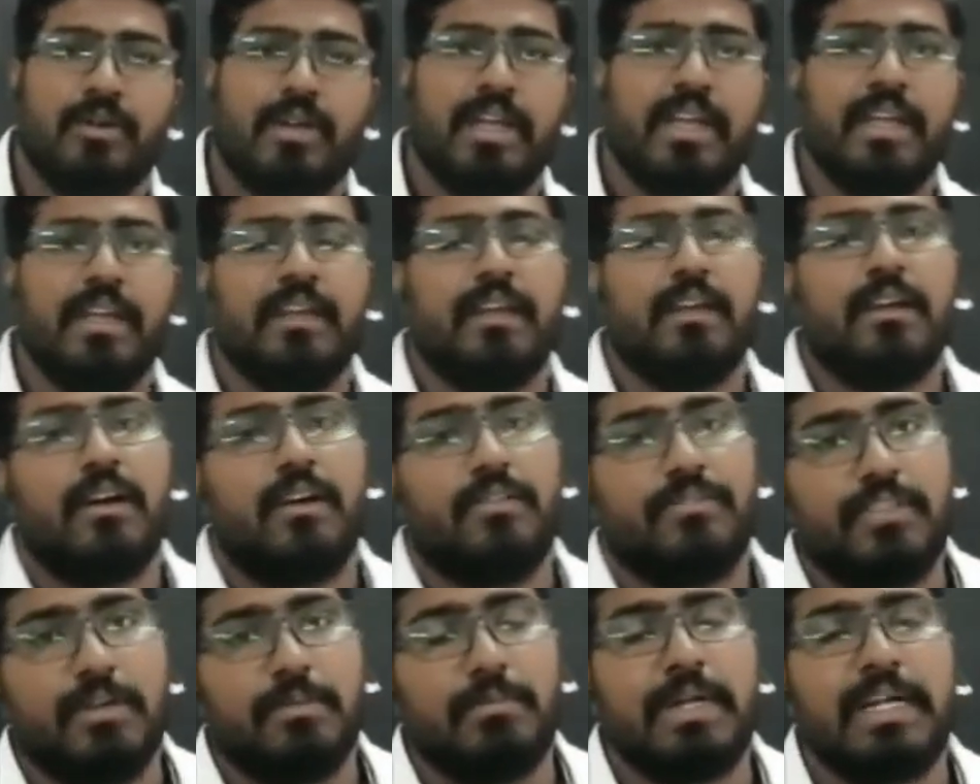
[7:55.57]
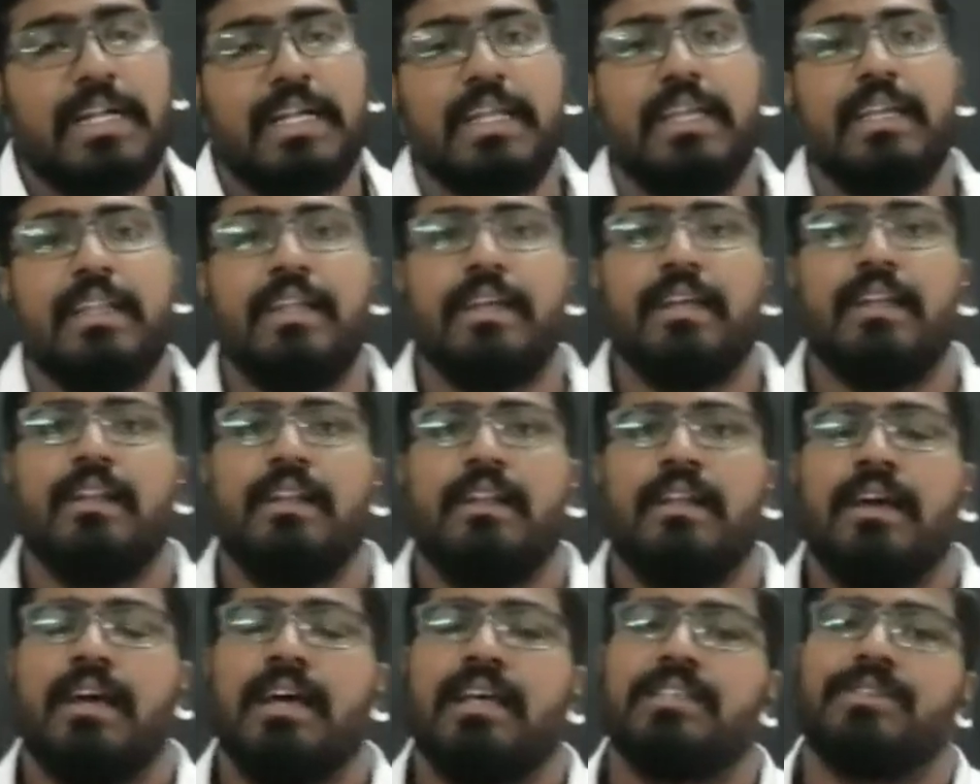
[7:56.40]
okay, of the
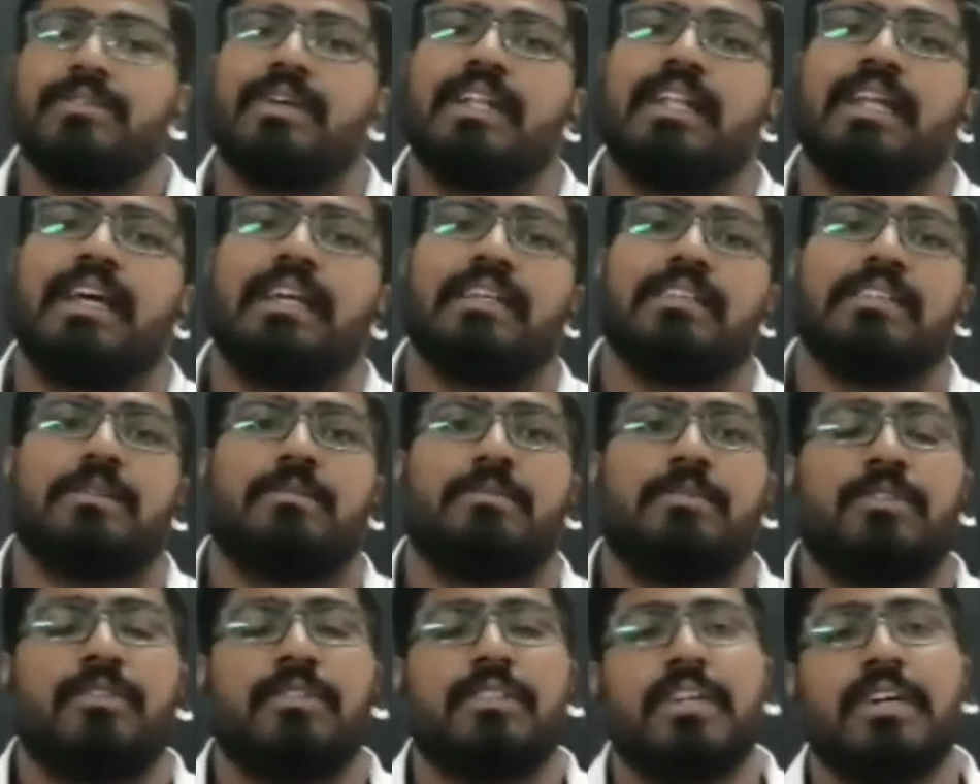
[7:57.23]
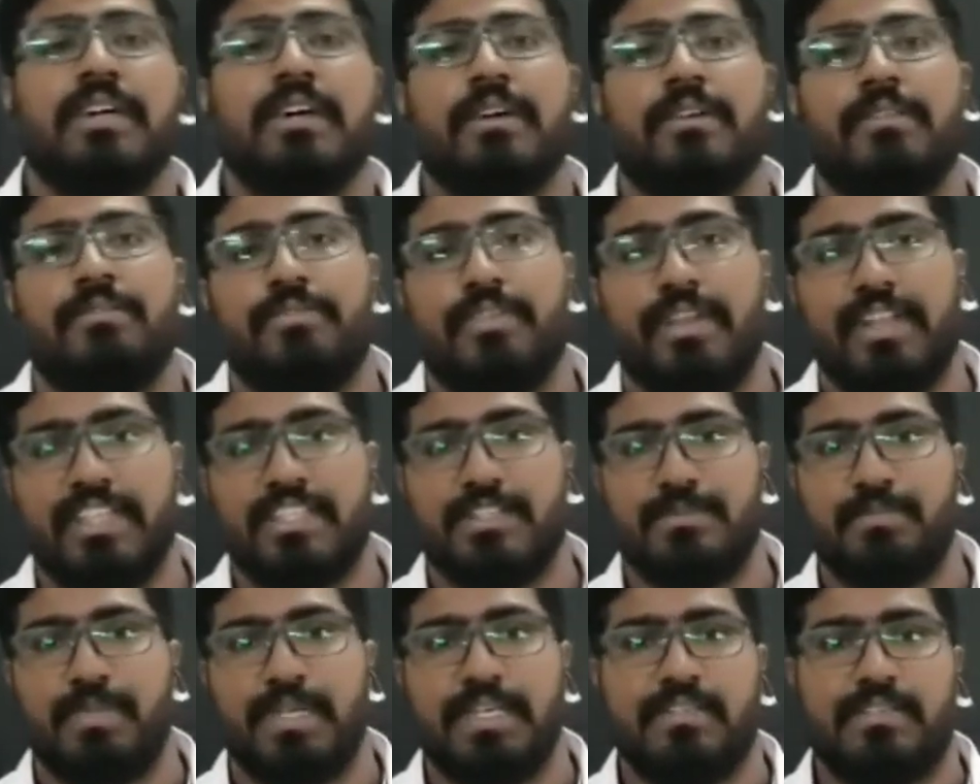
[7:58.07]
material as well as about the free
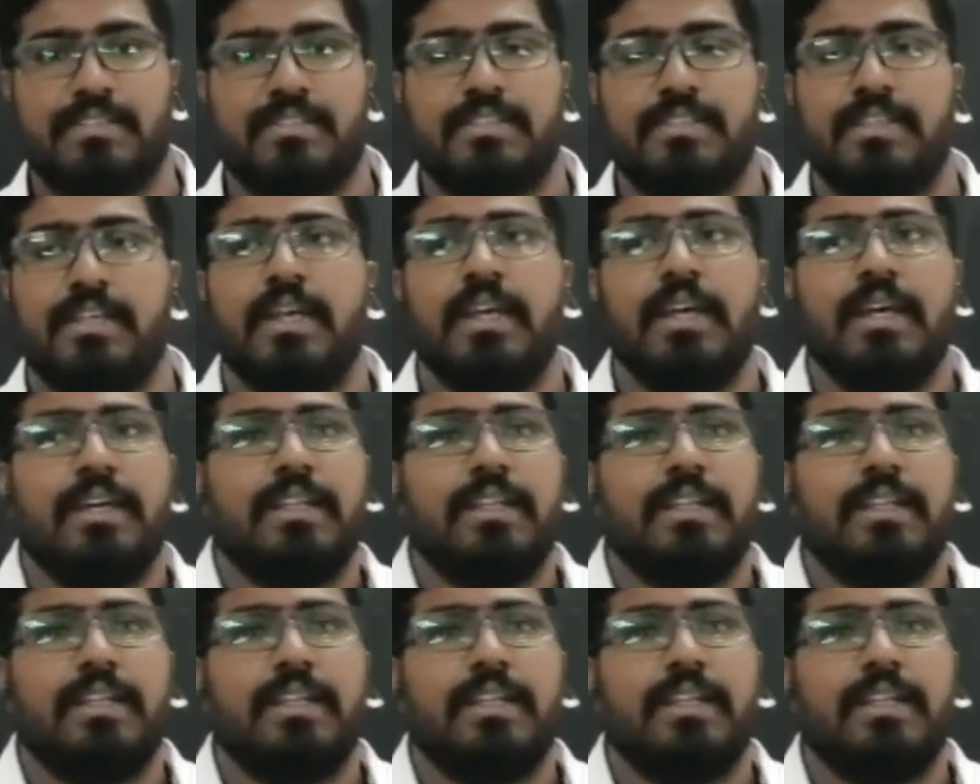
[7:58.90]
space.